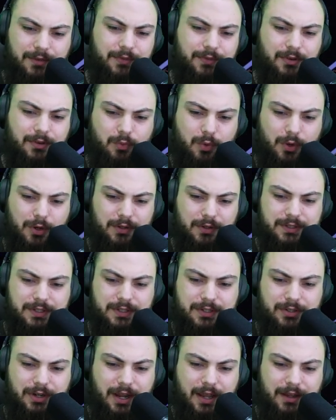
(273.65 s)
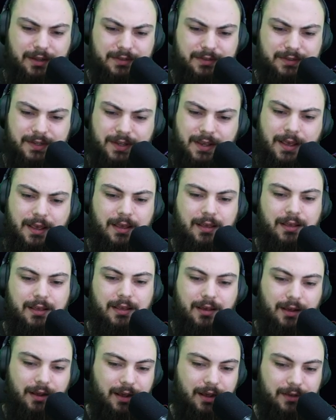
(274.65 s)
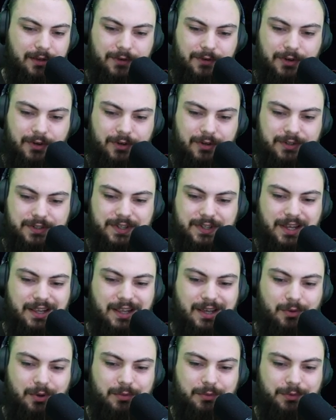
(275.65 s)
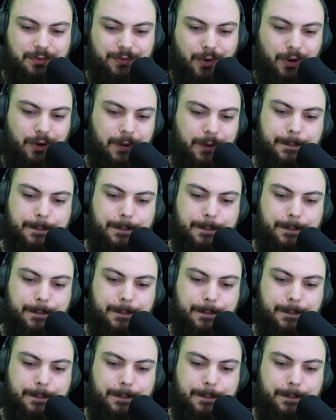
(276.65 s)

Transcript: the world's in your hands. I've heard her say that one before.